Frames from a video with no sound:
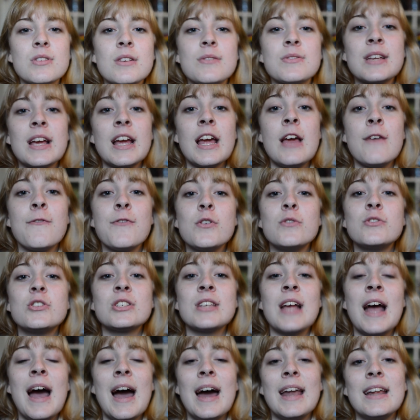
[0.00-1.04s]
I was like, if you just
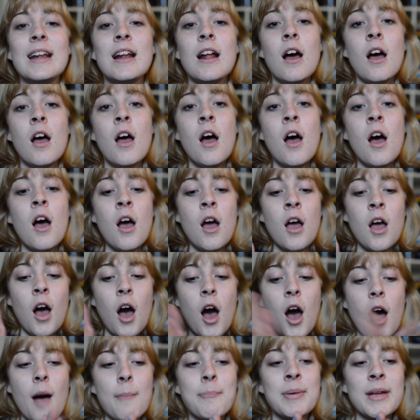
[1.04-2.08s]
had it
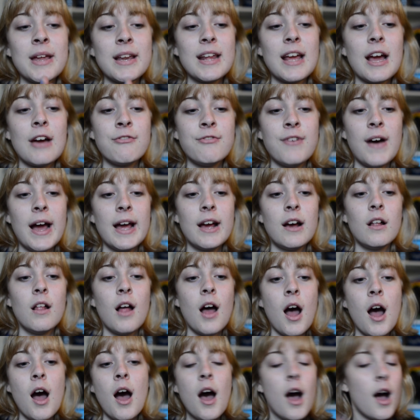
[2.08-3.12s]
PDF file
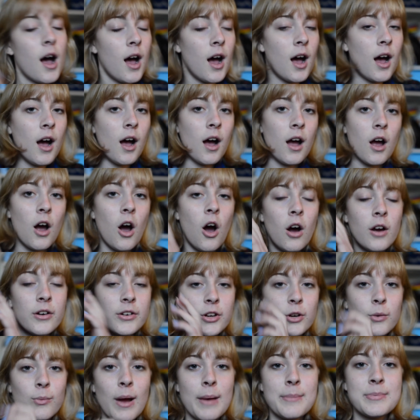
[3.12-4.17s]
on
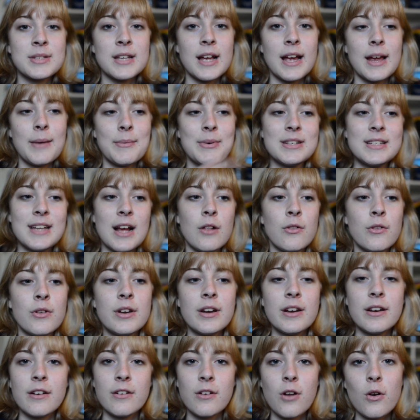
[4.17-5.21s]
your website, we
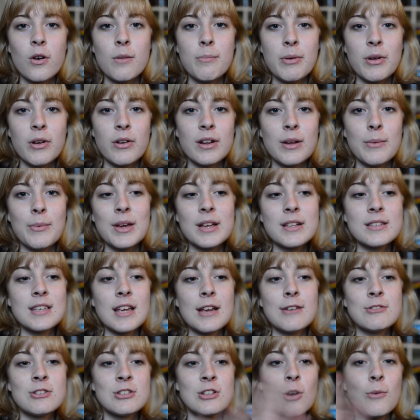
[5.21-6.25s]
downloaded in Notability, we could
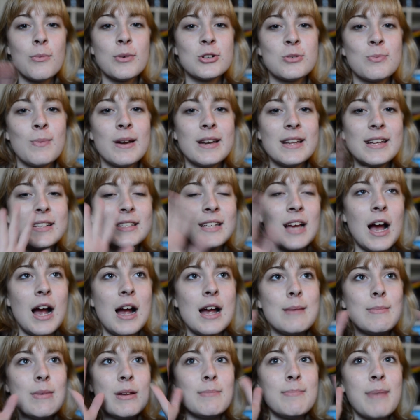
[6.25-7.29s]
save so much money,
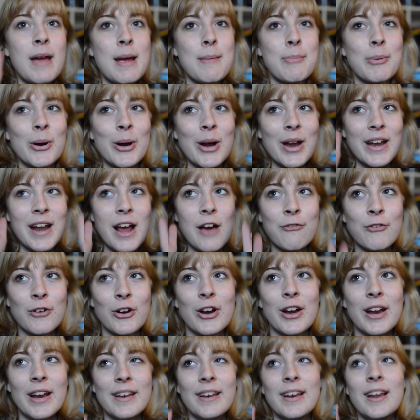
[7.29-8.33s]
time, and paper, and effort,
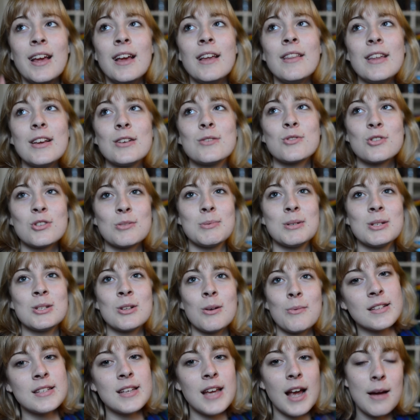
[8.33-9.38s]
and things would just be so
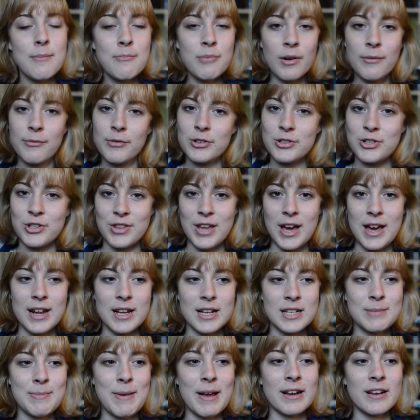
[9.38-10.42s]
much. See, I'm privileged in that
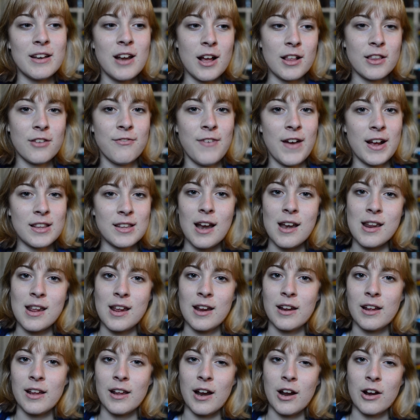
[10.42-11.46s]
aspect, not the fact that
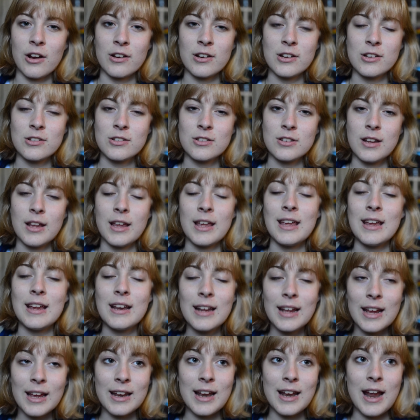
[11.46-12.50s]
heating and
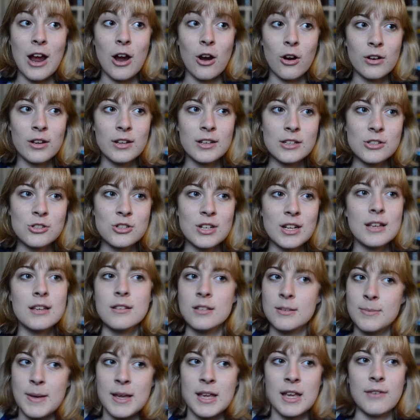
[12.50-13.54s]
air conditioning.
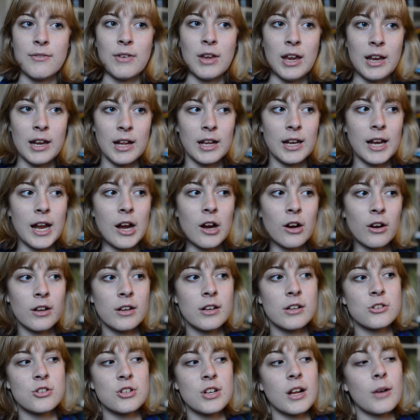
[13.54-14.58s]
Speaking of eating and air
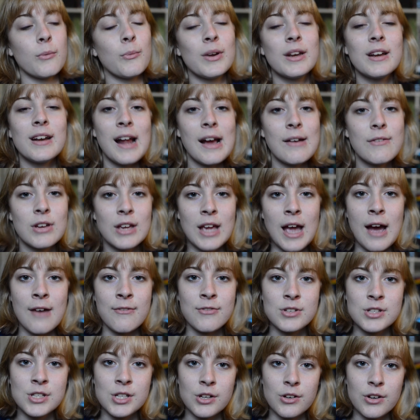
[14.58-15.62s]
conditioning, we didn't have a
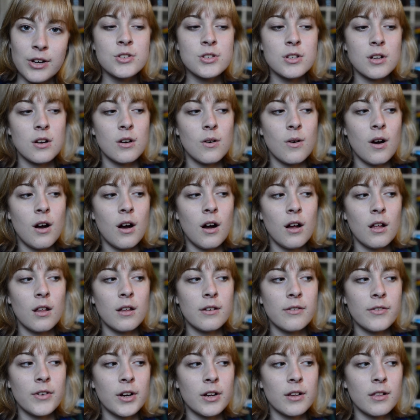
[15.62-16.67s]
cafeteria, so all
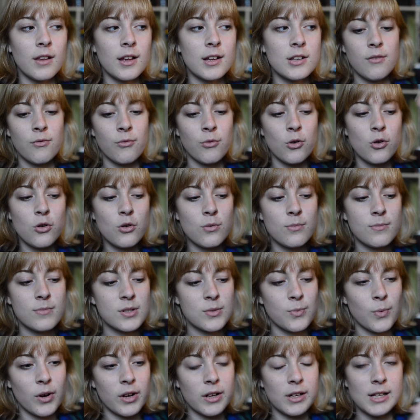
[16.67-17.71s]
of our lunch
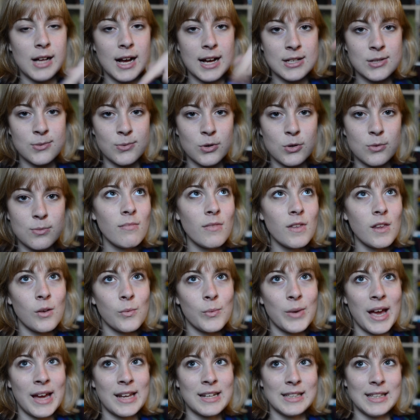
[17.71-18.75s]
rooms were in classrooms.
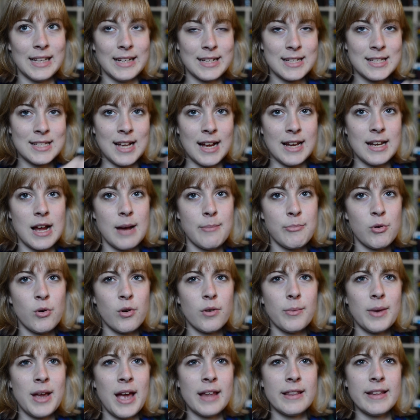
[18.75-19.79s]
We had to like sign up, or
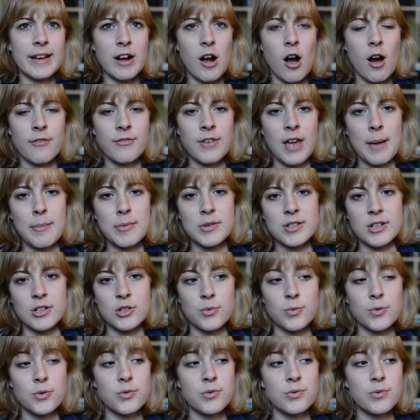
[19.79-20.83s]
we had like off-campus lunch,
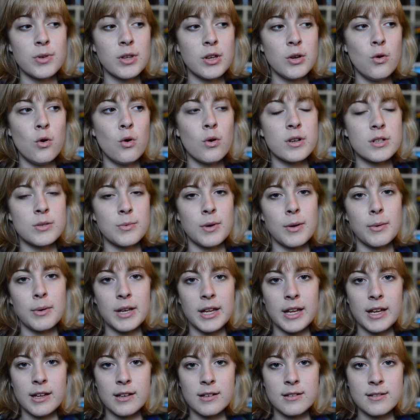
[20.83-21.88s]
which was really cool because we would
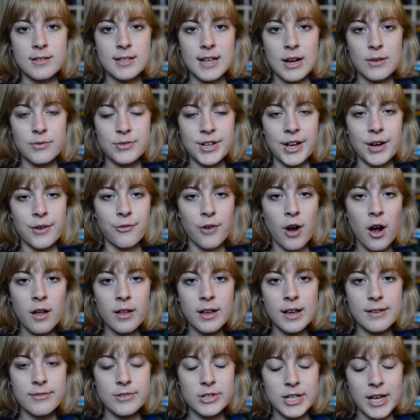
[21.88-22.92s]
eat in downtown
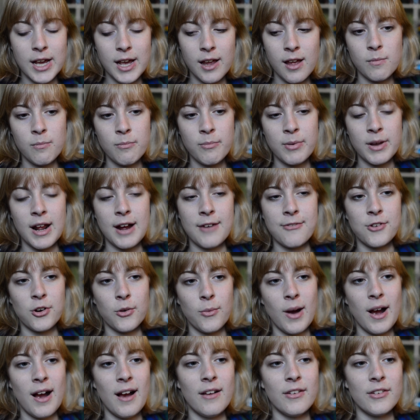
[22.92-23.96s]
Raleigh every day. But after a
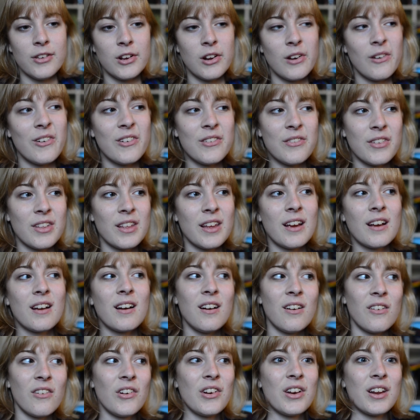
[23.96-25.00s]
while, you know, it'd be like,
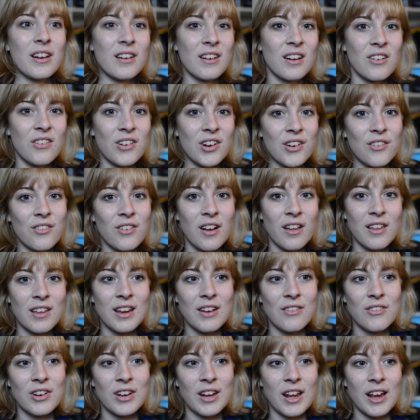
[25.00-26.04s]
oh, we're eating in downtown Raleigh
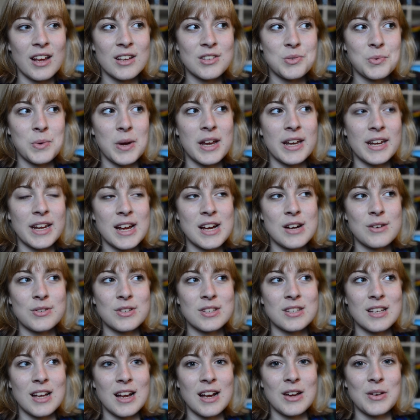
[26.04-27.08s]
every day, it's raining
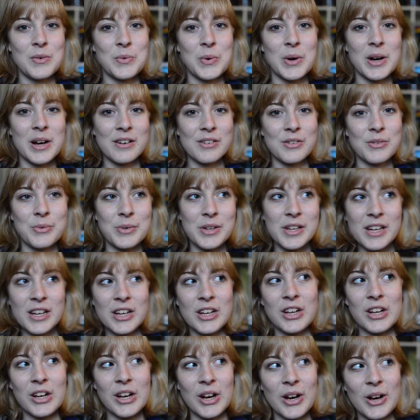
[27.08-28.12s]
outside, where do we
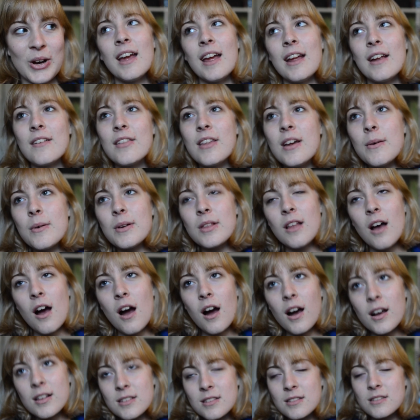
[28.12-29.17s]
go? There
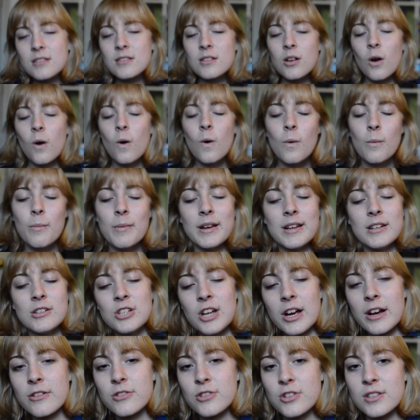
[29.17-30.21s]
were so many
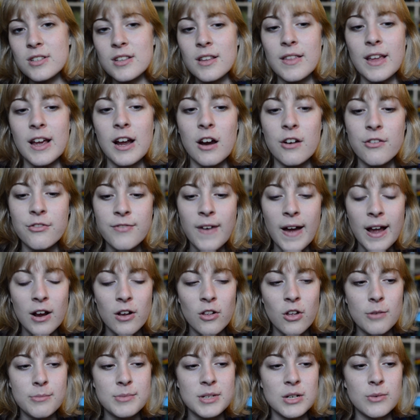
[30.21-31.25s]
challenges, and like our fire
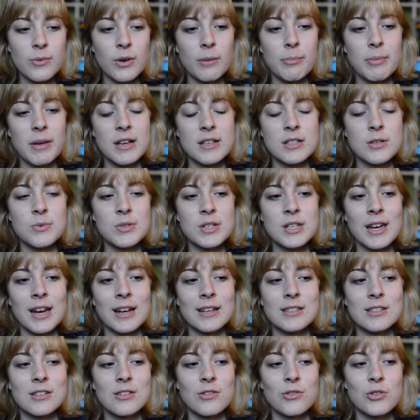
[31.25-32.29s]
alarm didn't work because it was
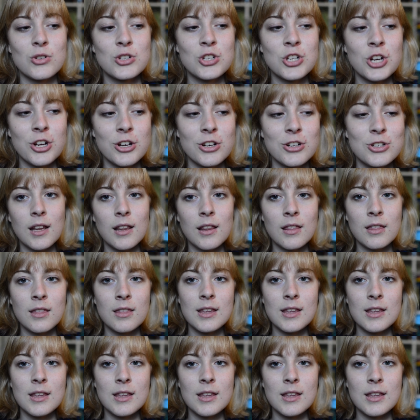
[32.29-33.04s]
connected to the church.